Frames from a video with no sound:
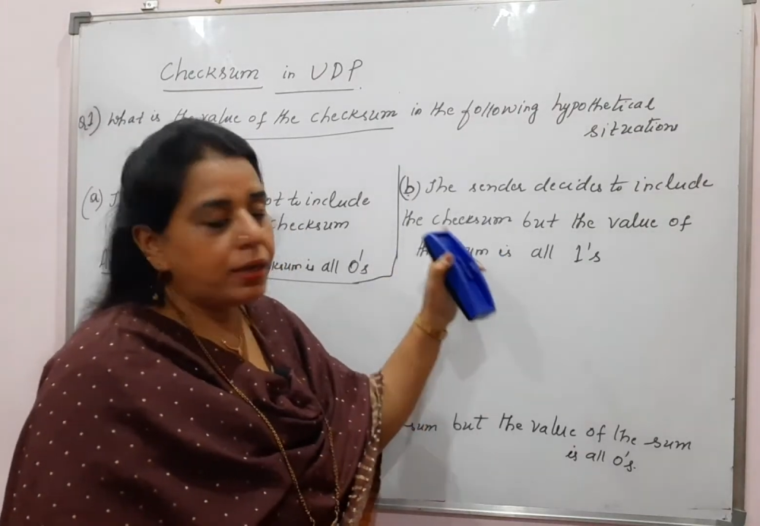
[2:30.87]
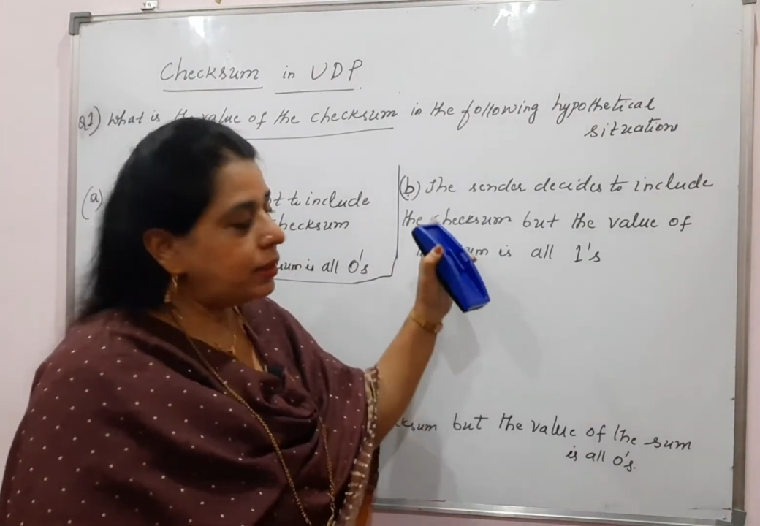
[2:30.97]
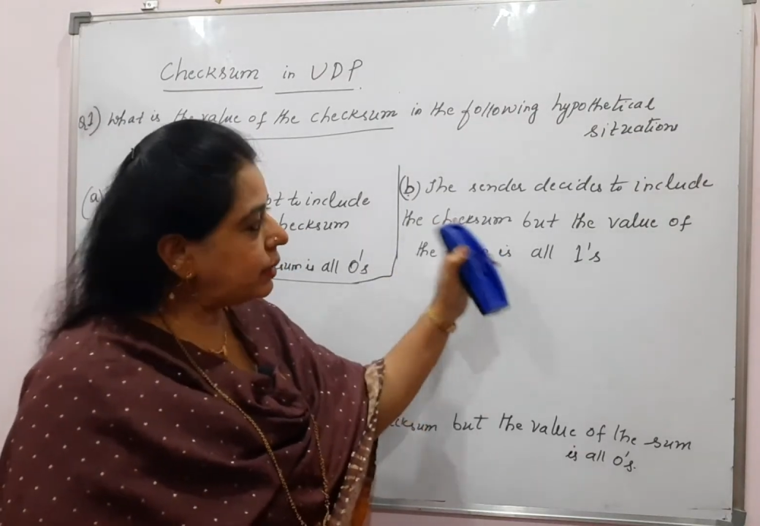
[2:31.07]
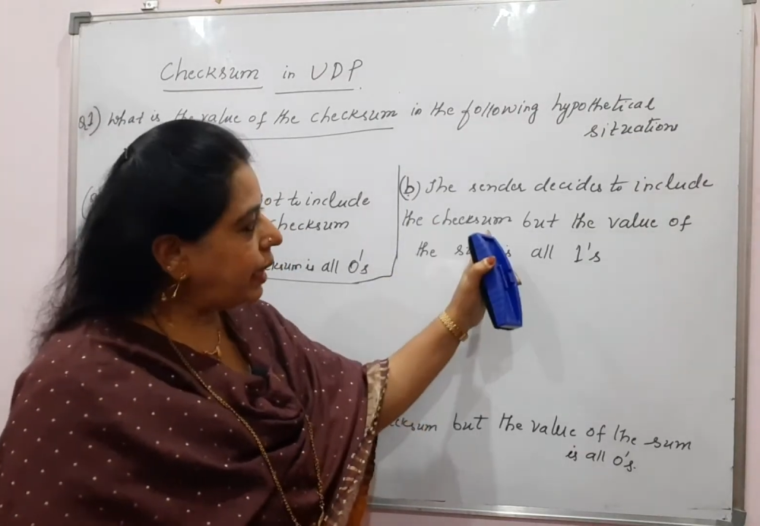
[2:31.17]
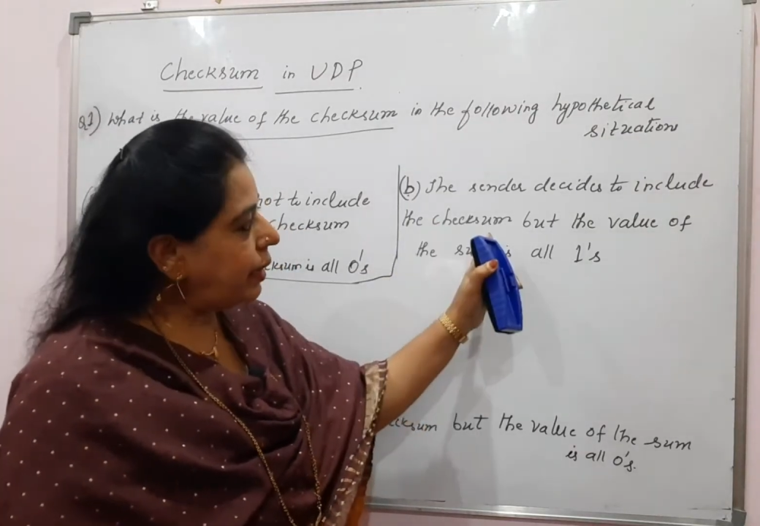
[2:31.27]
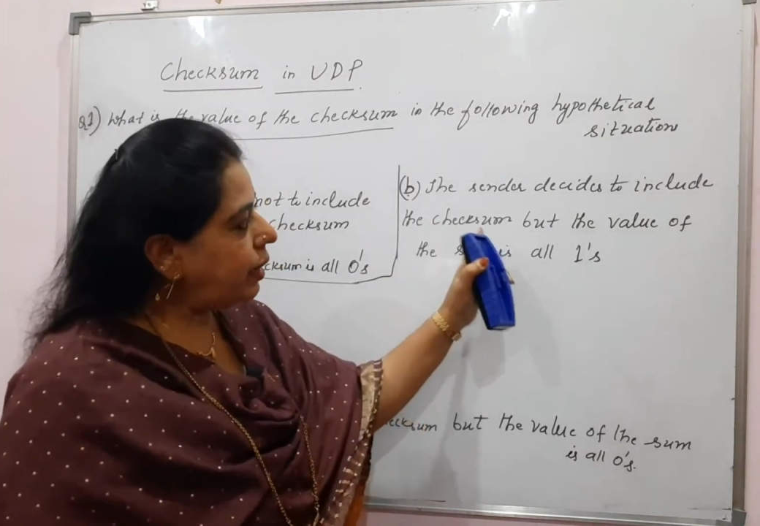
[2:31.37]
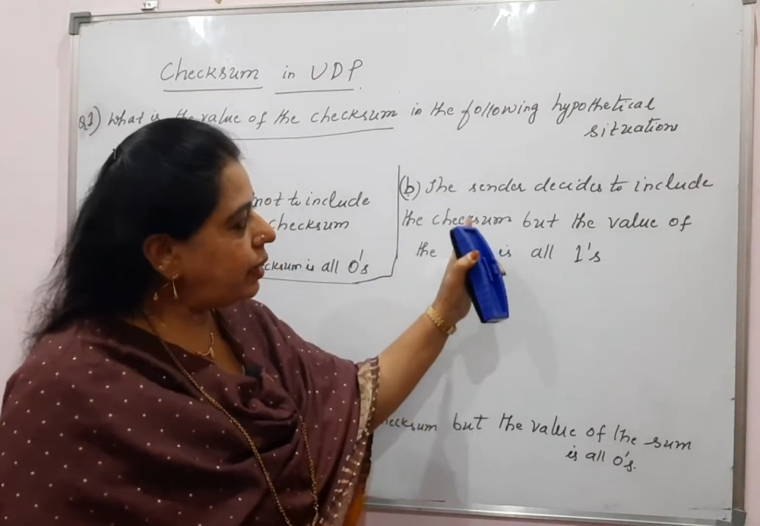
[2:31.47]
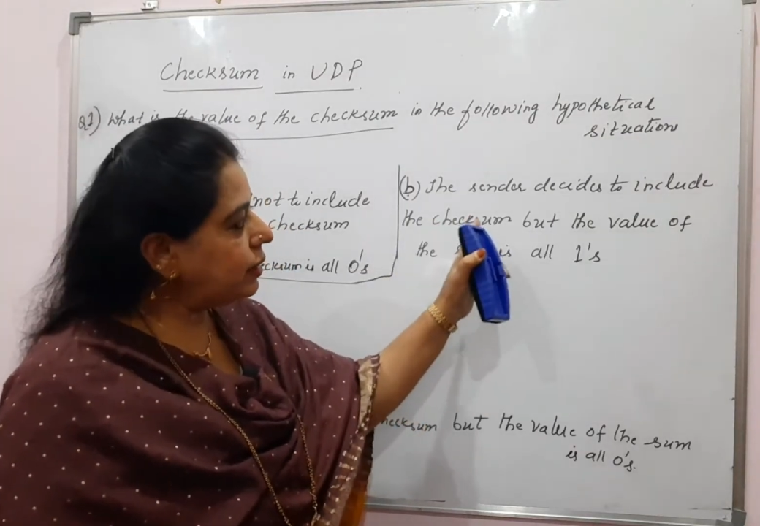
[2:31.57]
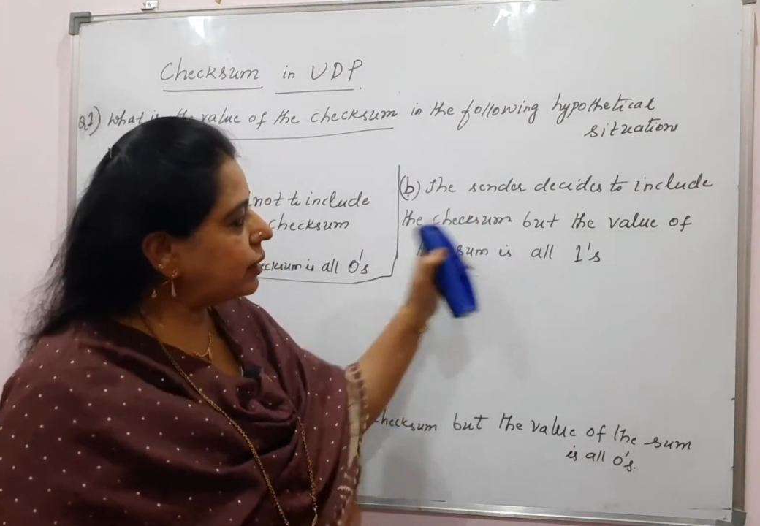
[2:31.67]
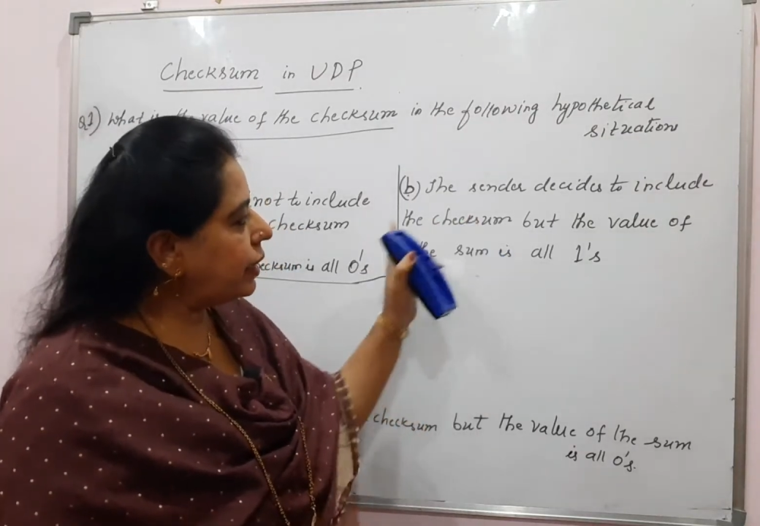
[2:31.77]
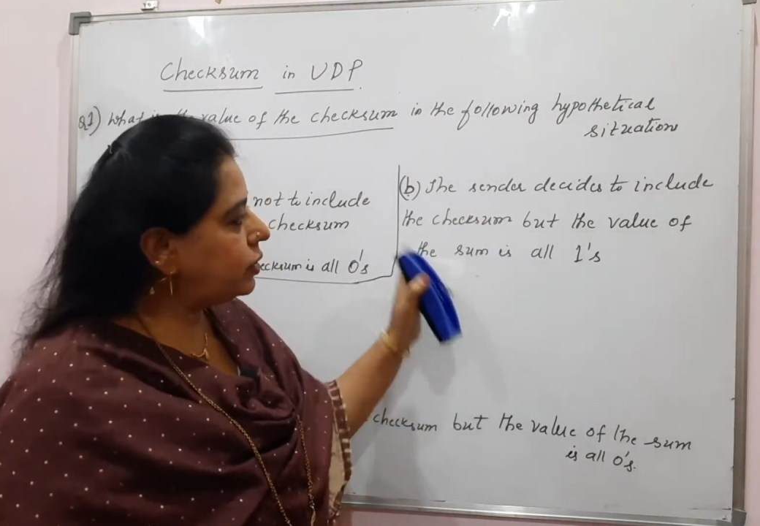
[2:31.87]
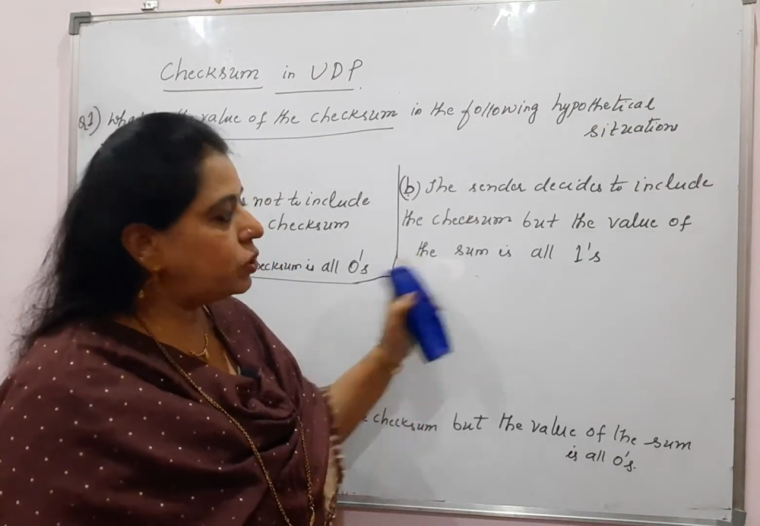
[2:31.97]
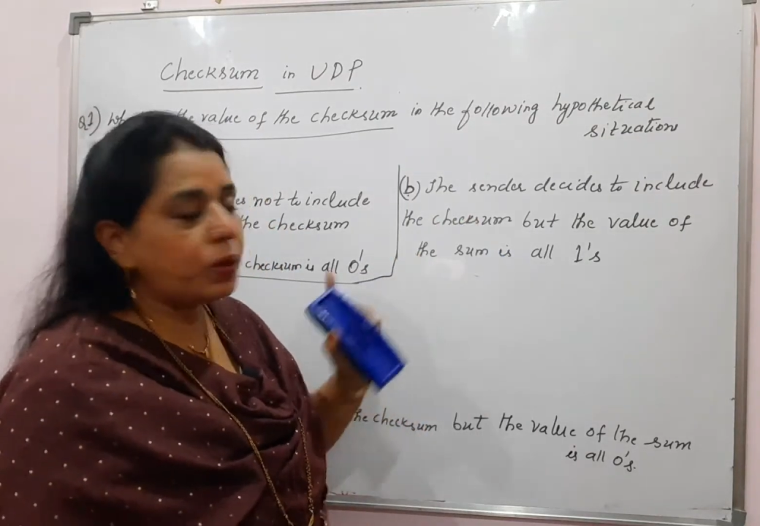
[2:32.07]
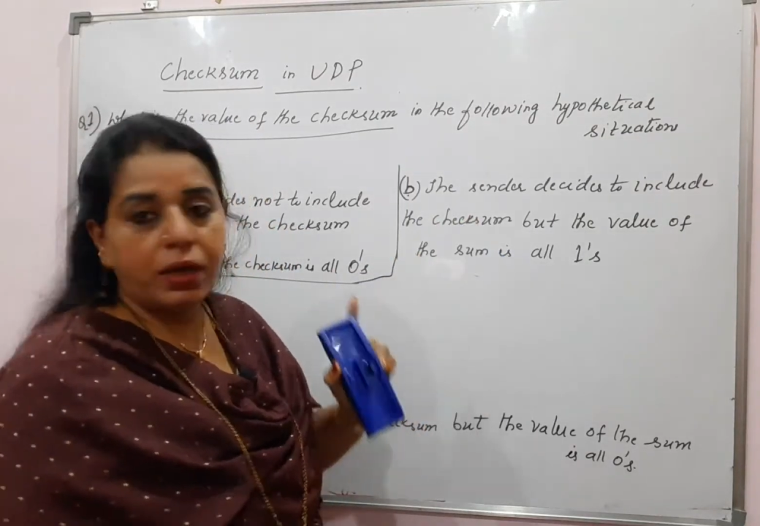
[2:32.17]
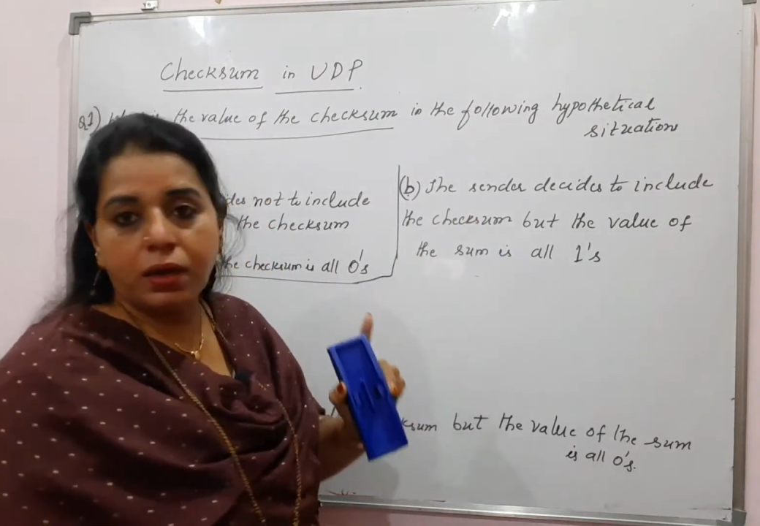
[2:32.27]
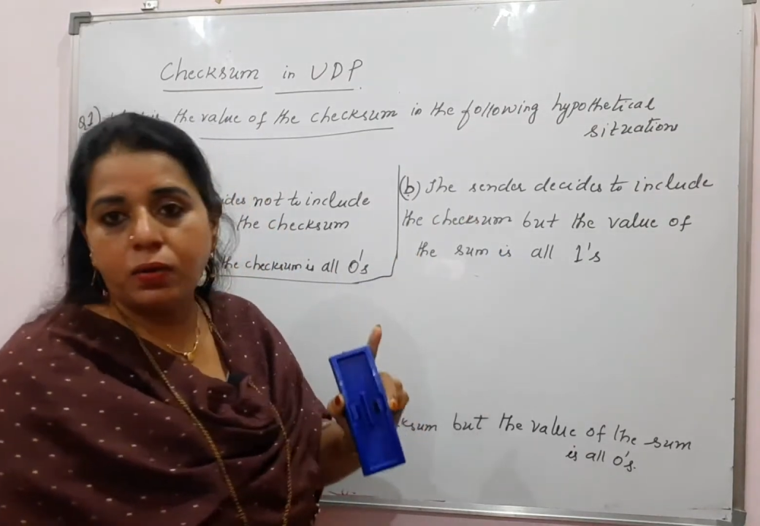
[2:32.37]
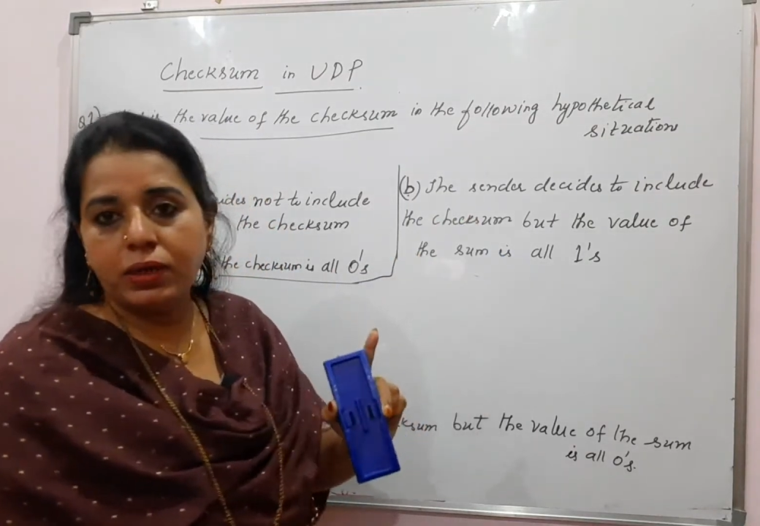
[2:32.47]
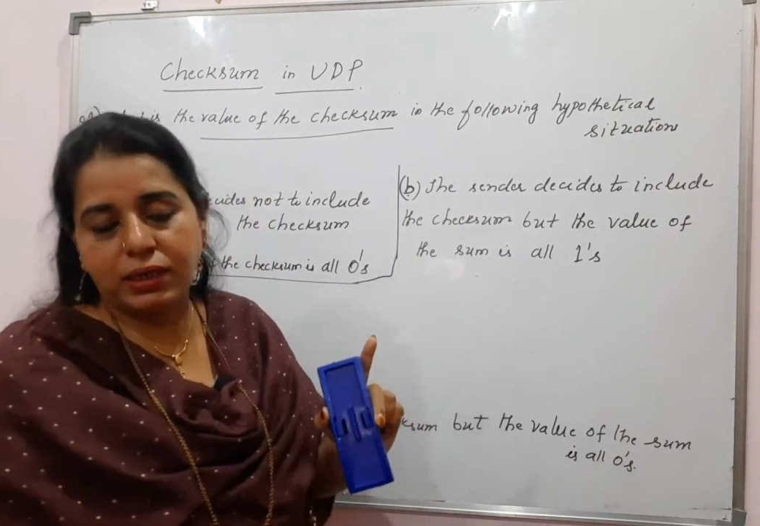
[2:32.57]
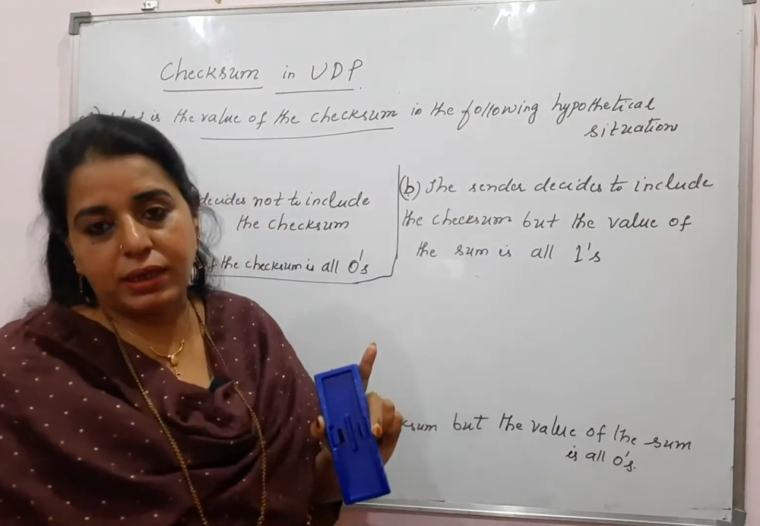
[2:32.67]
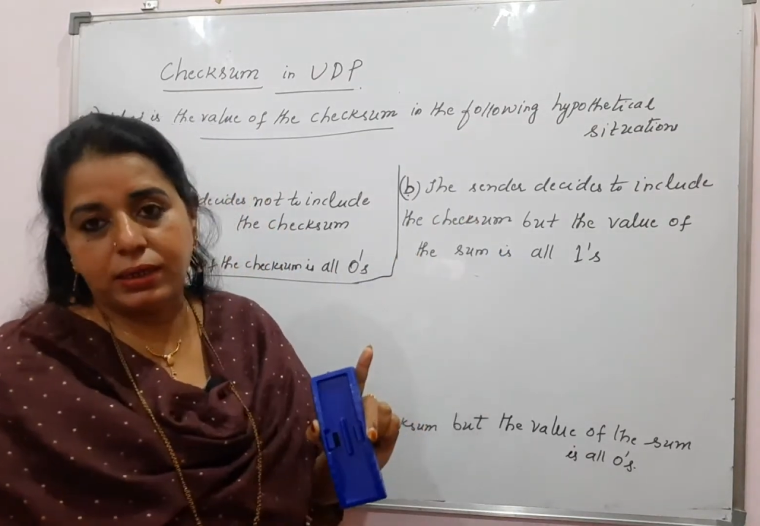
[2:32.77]
The sender decides to include
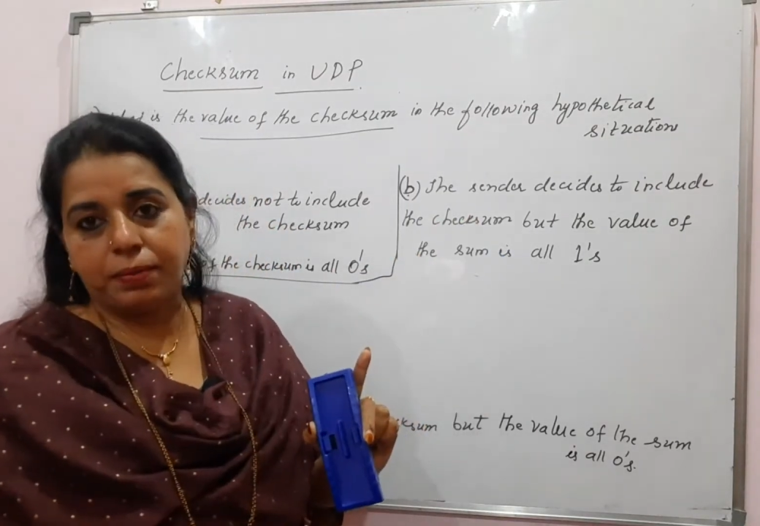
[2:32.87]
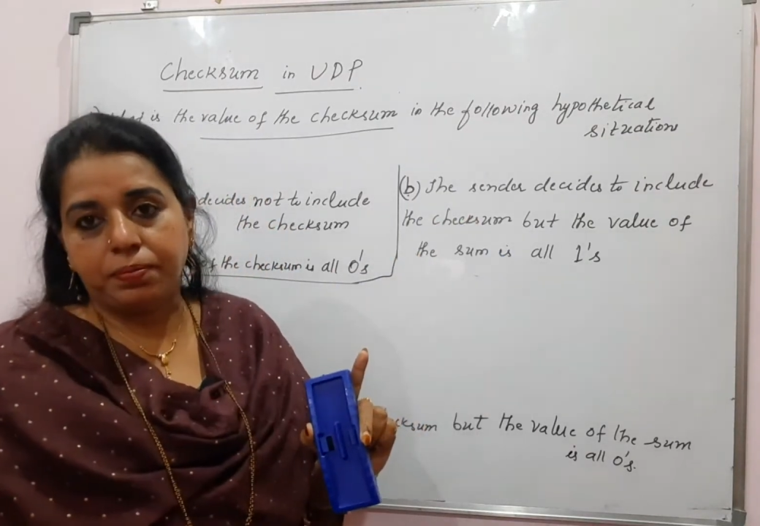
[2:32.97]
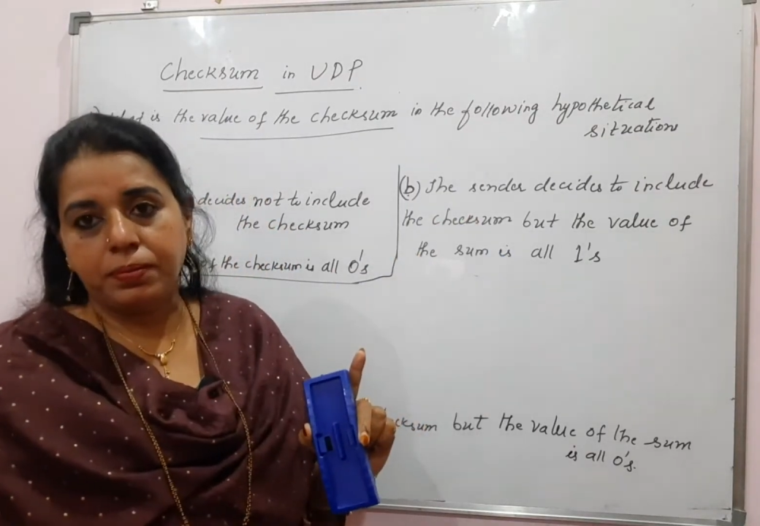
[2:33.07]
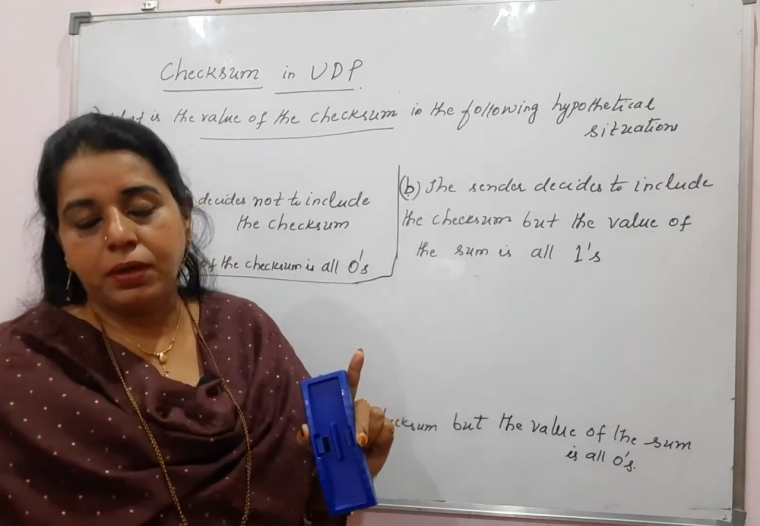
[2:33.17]
the checksum.